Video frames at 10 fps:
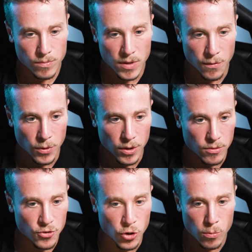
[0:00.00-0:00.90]
different
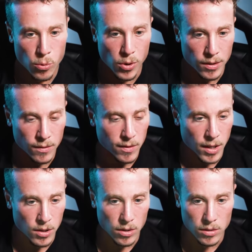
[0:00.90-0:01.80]
choke points
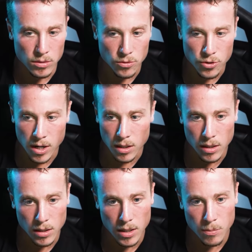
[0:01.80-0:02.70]
that you can try
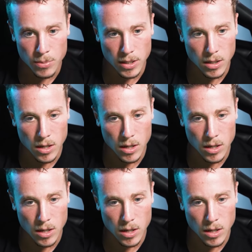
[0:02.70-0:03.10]
to get a pick